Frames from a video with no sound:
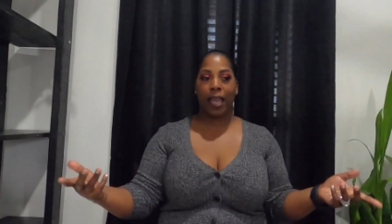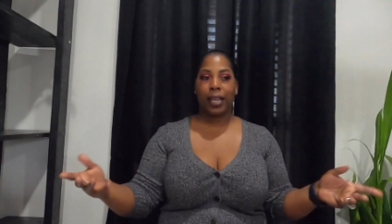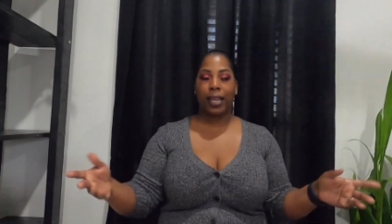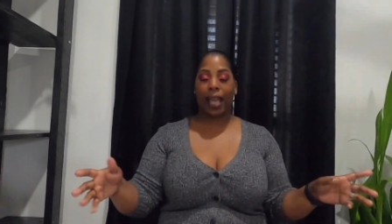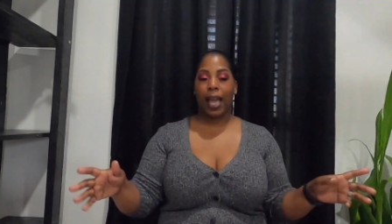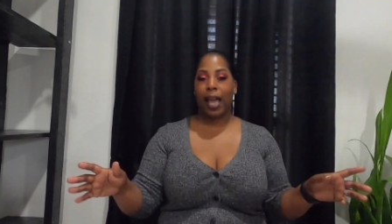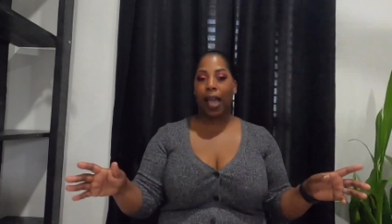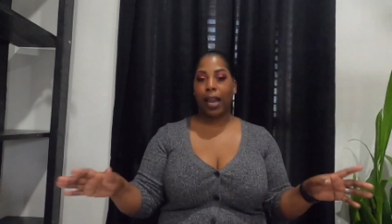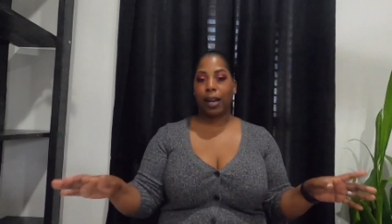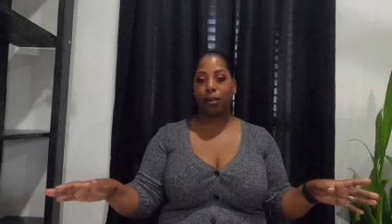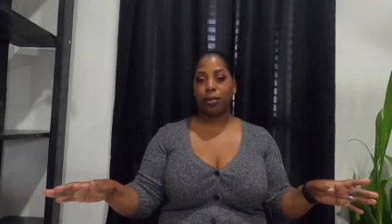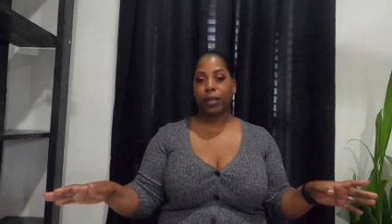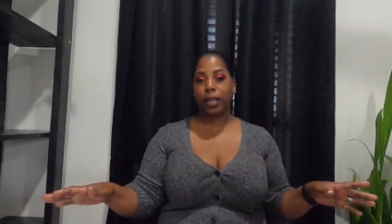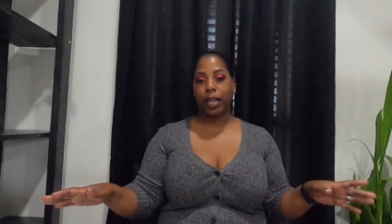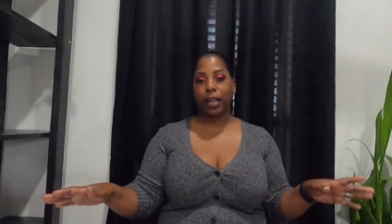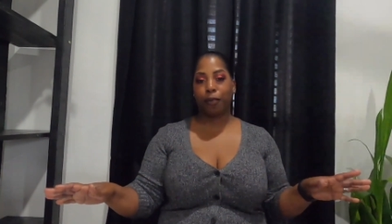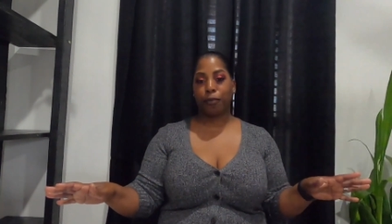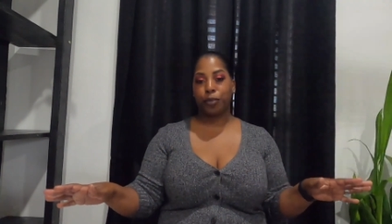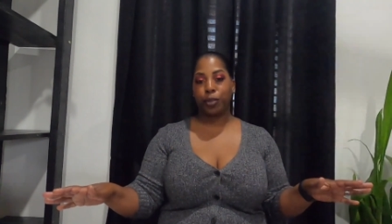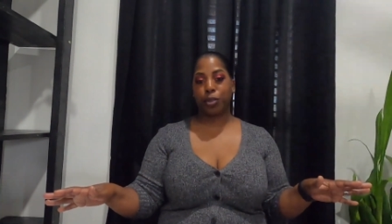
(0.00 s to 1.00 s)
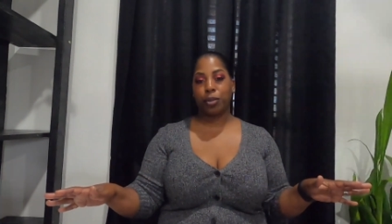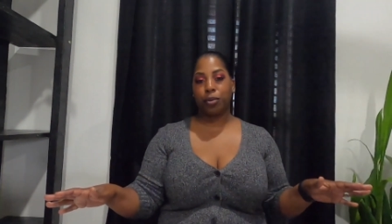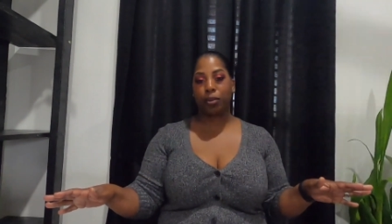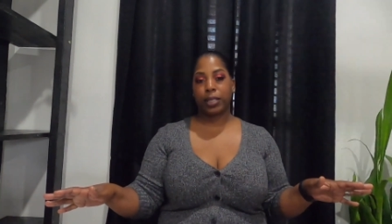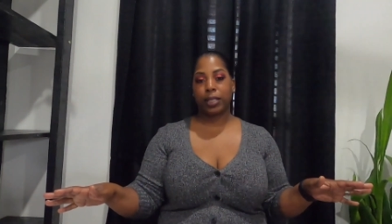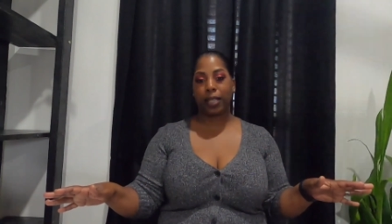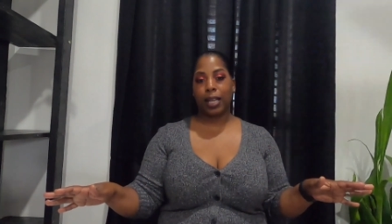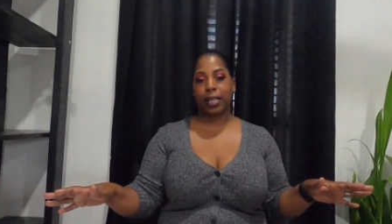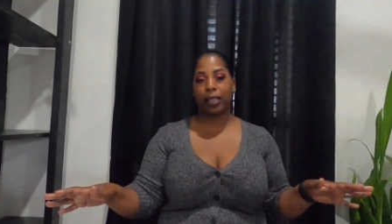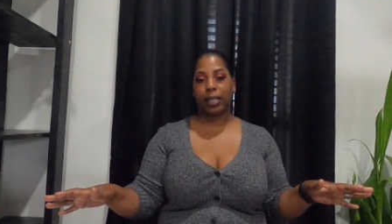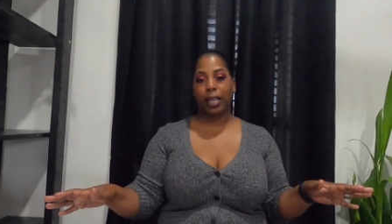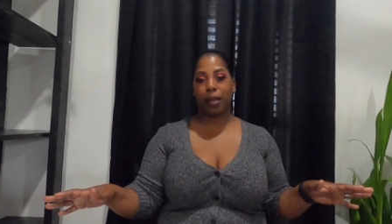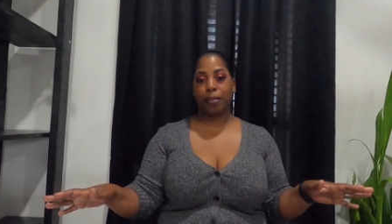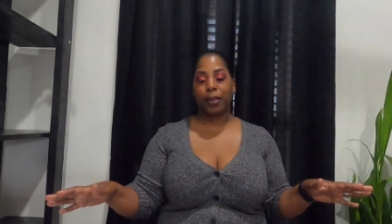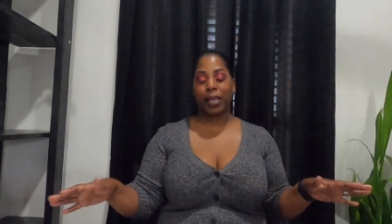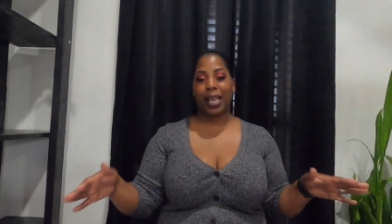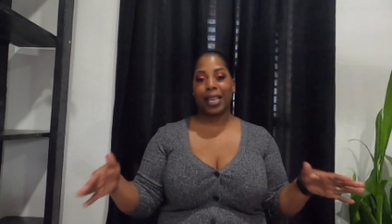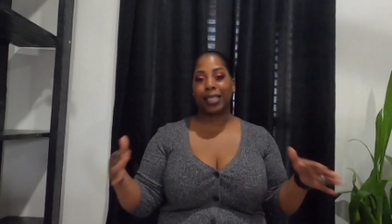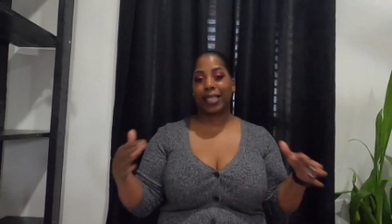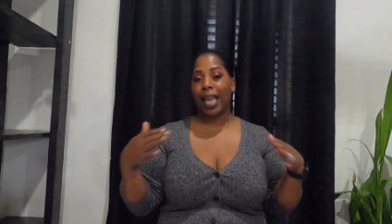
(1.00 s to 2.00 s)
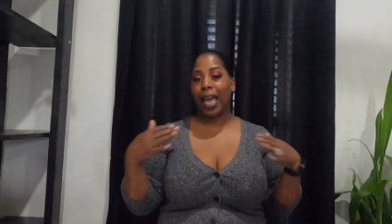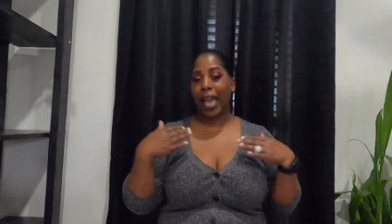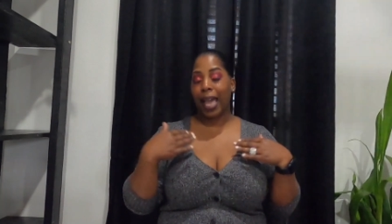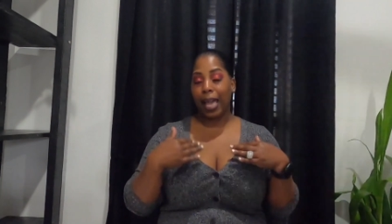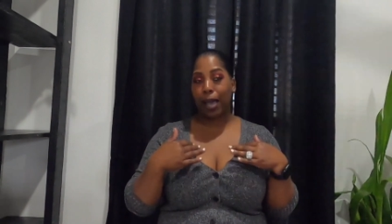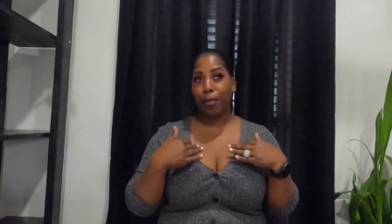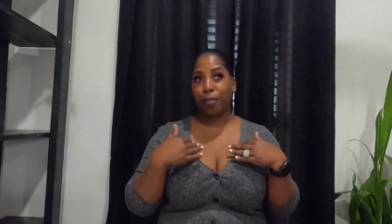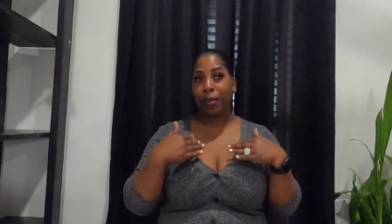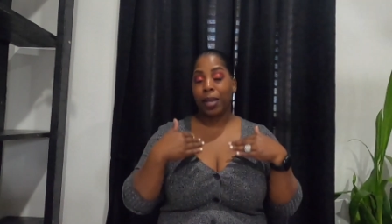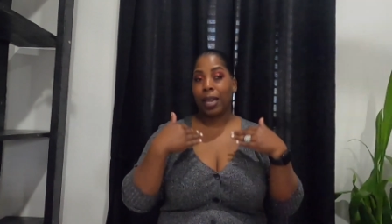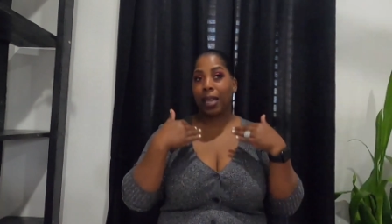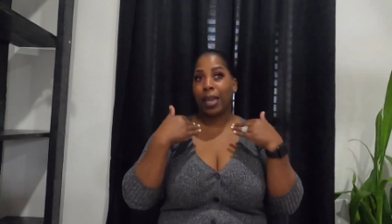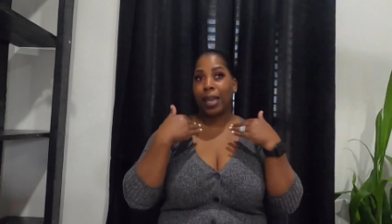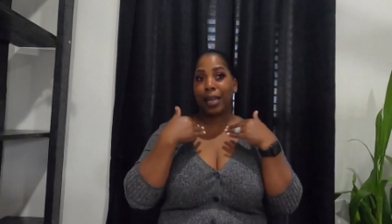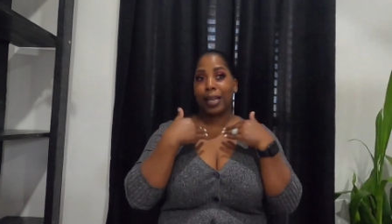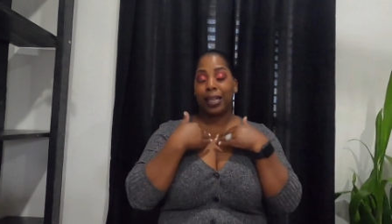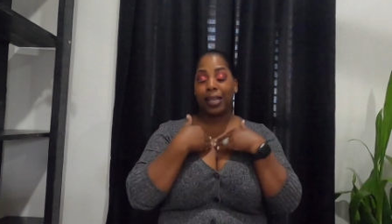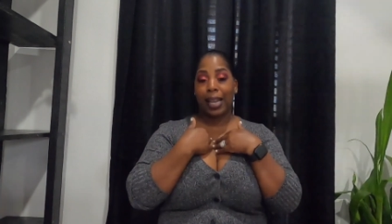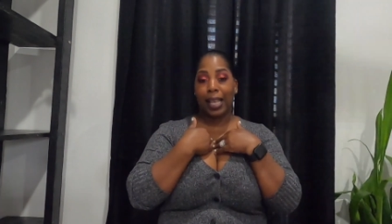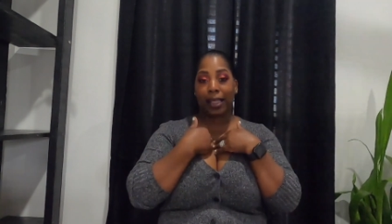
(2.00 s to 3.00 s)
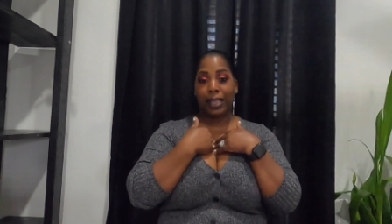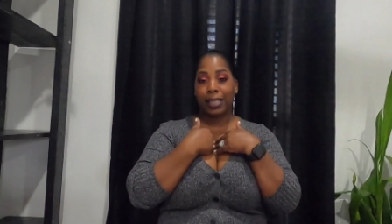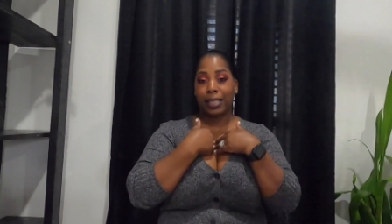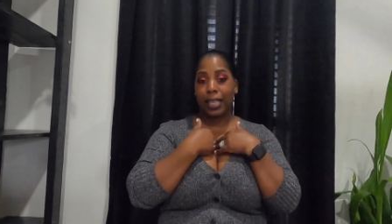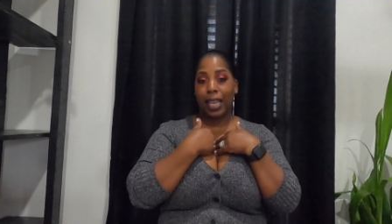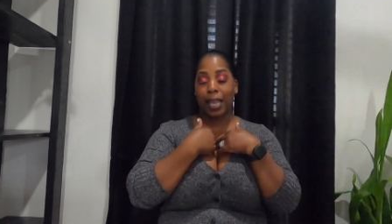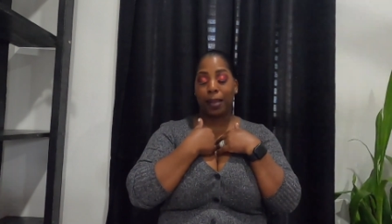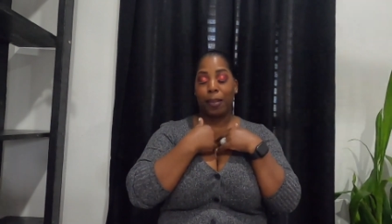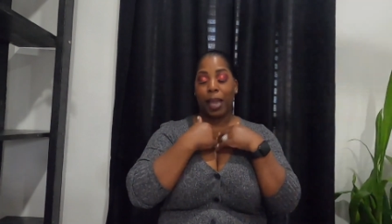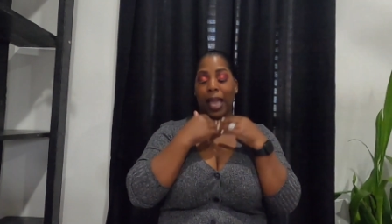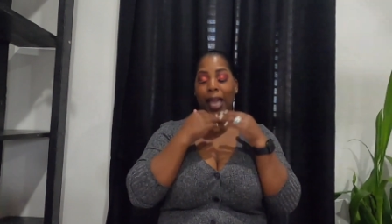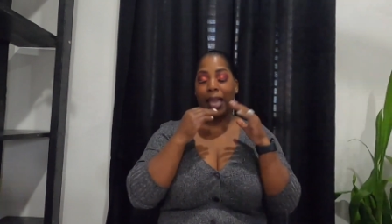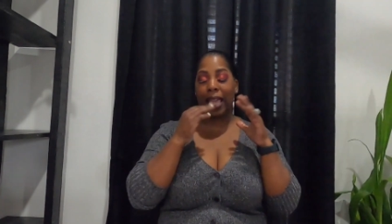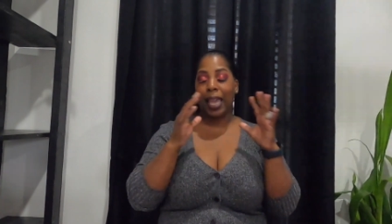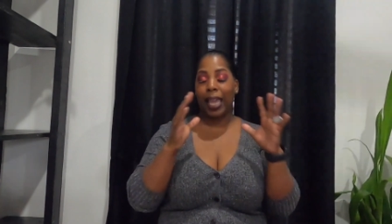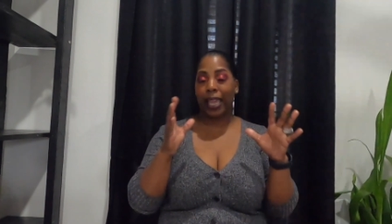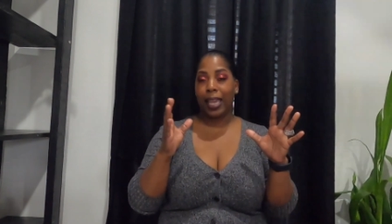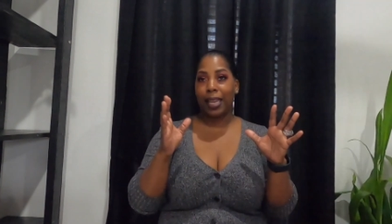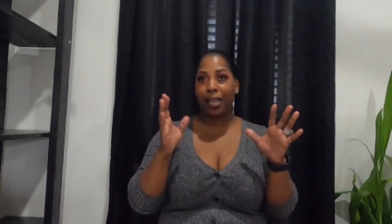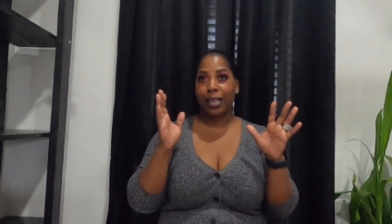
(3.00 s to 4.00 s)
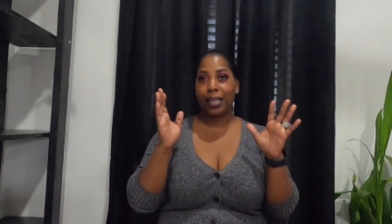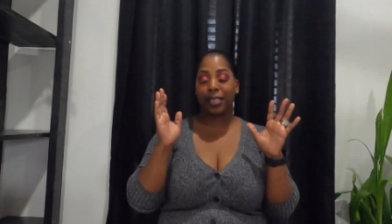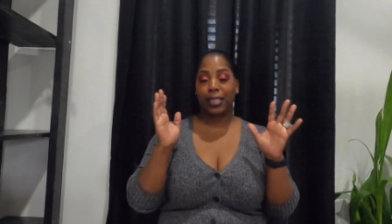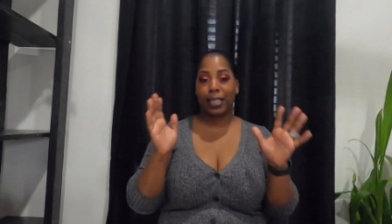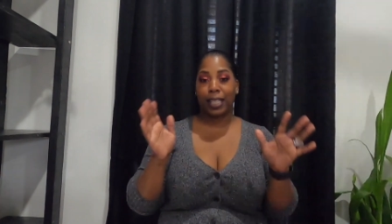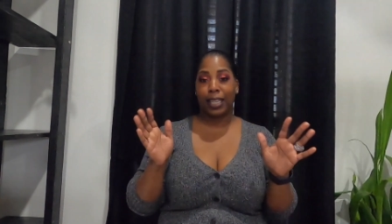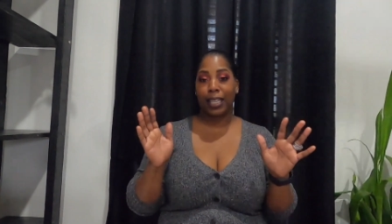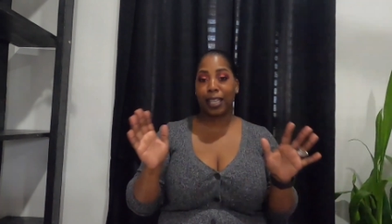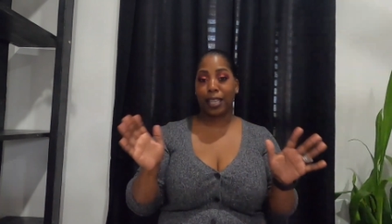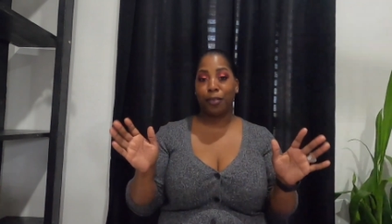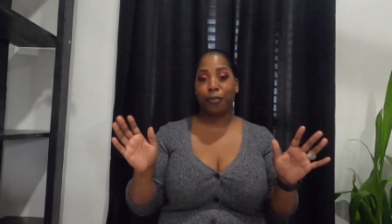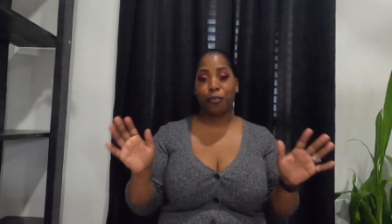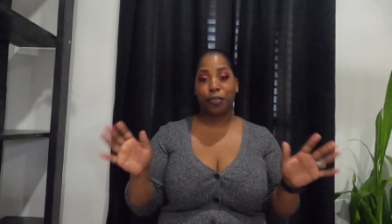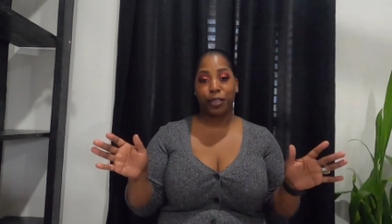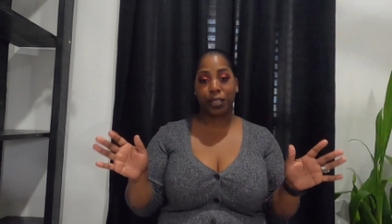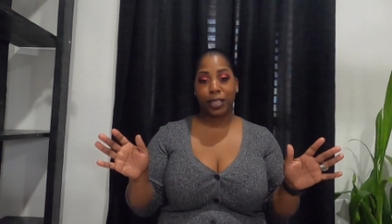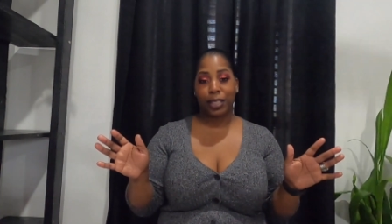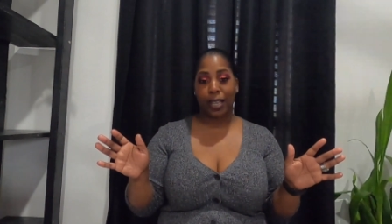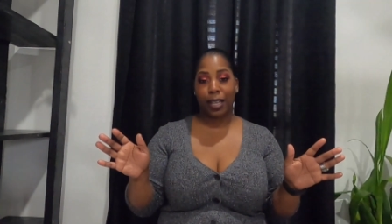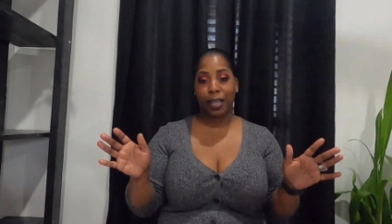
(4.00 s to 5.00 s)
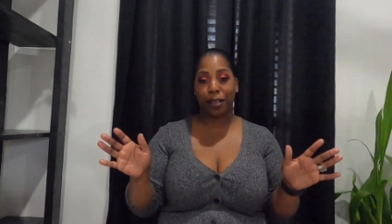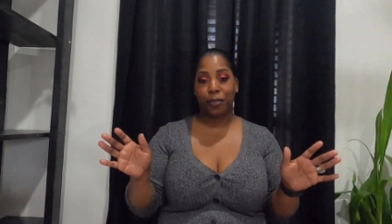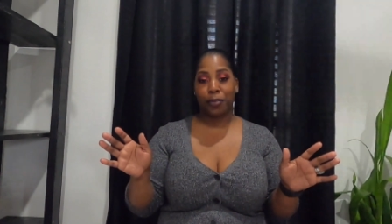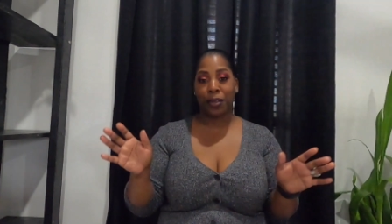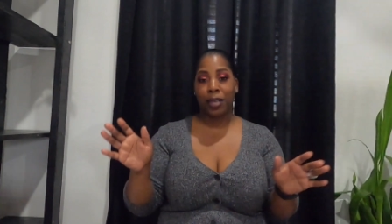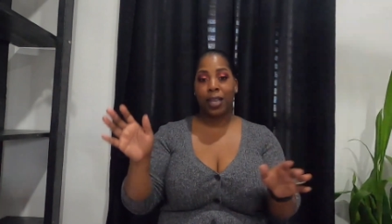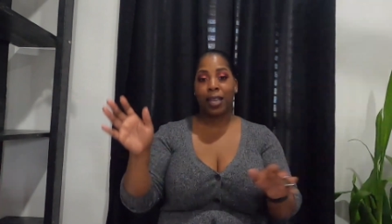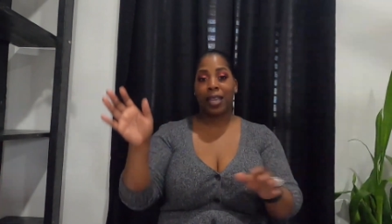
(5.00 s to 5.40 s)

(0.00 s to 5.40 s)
Now, I don't care for stores like that because I'm not the type, I hate digging for stuff.